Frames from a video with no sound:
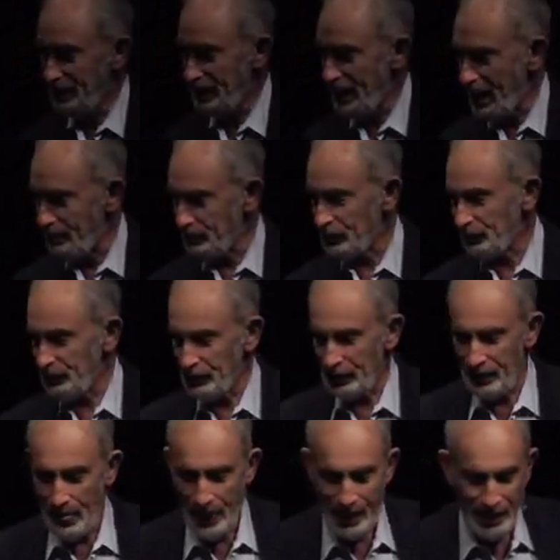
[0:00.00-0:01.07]
the
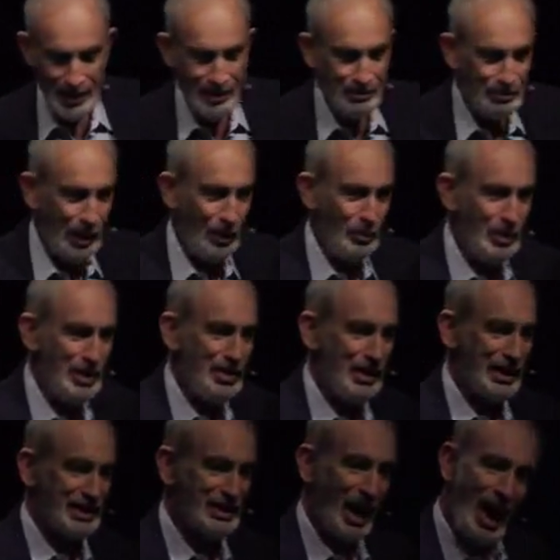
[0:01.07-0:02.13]
atmosphere. But with the
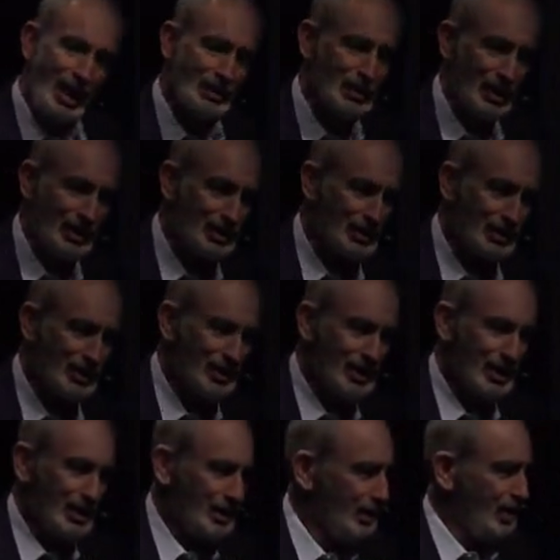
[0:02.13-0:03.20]
toxics,
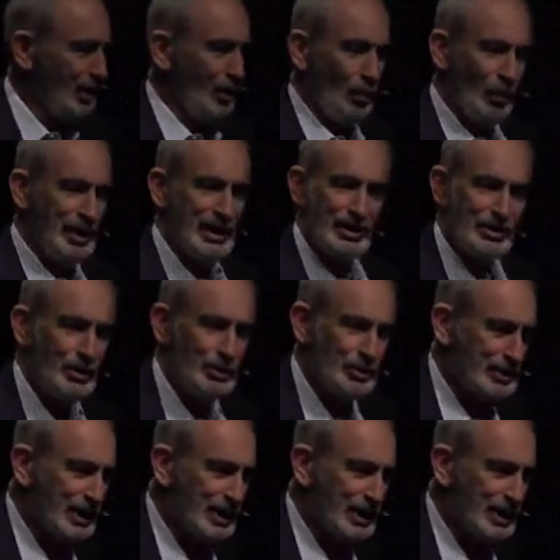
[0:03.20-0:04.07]
what do you do?